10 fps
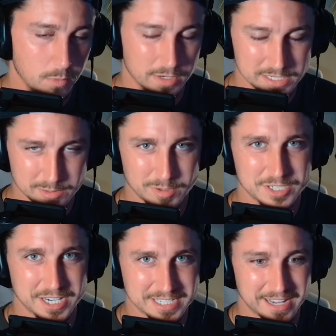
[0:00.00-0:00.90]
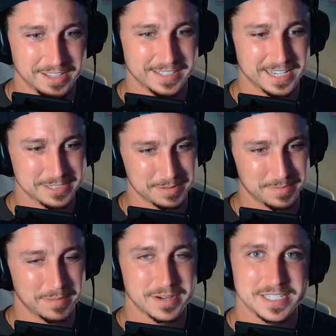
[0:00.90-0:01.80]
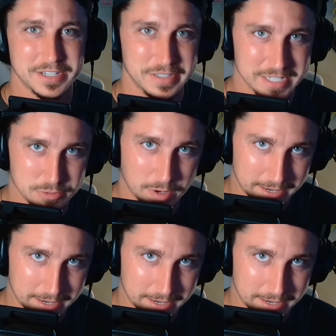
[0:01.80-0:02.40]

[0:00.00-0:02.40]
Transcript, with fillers: We're gonna see what it shakes out like next week, but I'm gonna tell you this right